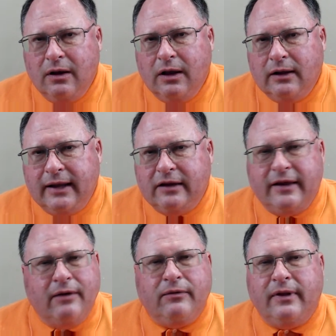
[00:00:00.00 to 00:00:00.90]

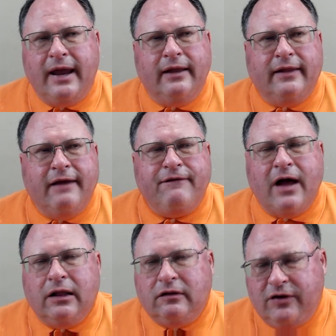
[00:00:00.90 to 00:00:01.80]
They
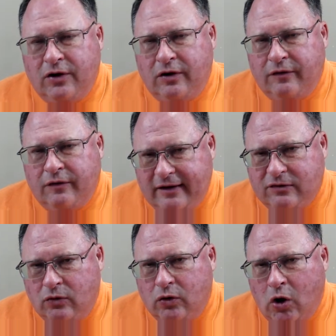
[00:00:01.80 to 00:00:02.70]
volunteer if they're high
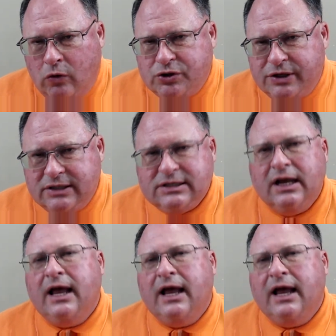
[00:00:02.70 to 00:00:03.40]
school coaches